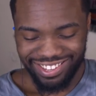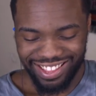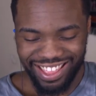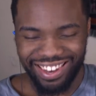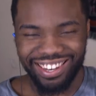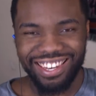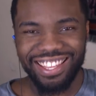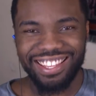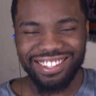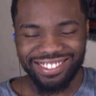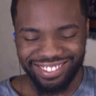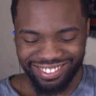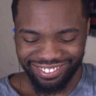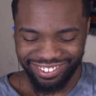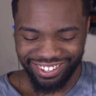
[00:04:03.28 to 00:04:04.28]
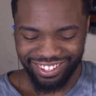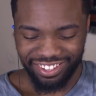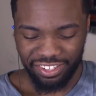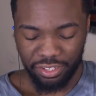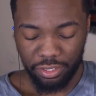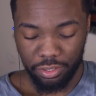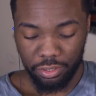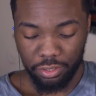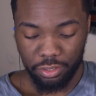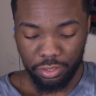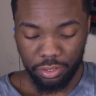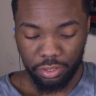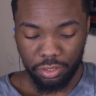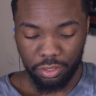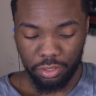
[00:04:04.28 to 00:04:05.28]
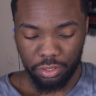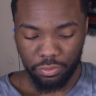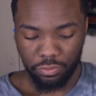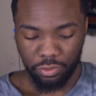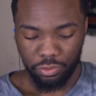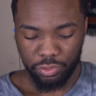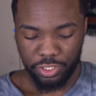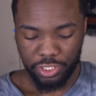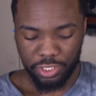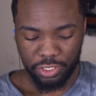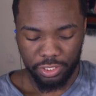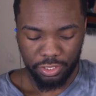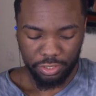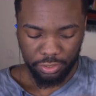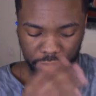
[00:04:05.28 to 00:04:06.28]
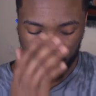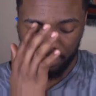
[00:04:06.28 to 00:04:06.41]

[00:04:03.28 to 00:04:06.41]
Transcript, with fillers: at least three. And you know I can handle Ruchi.